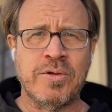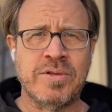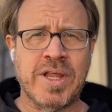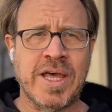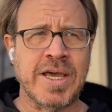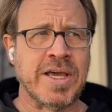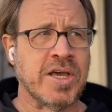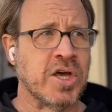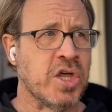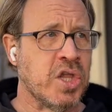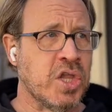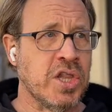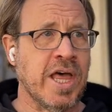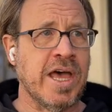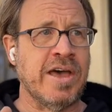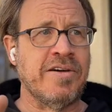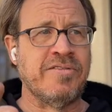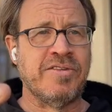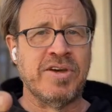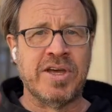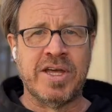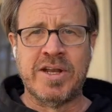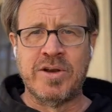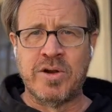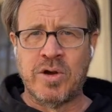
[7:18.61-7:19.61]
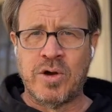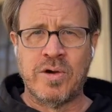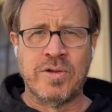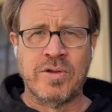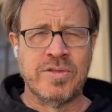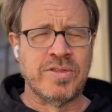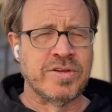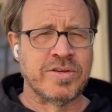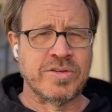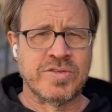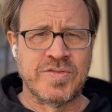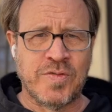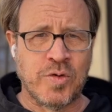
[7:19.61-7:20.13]
like 11, or
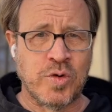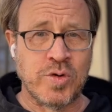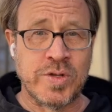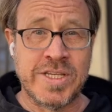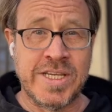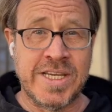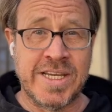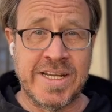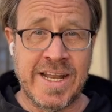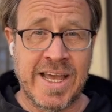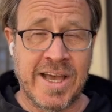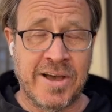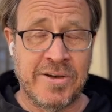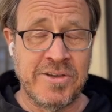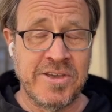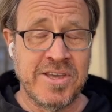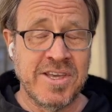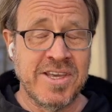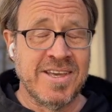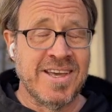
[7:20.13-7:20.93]
there's 14 now,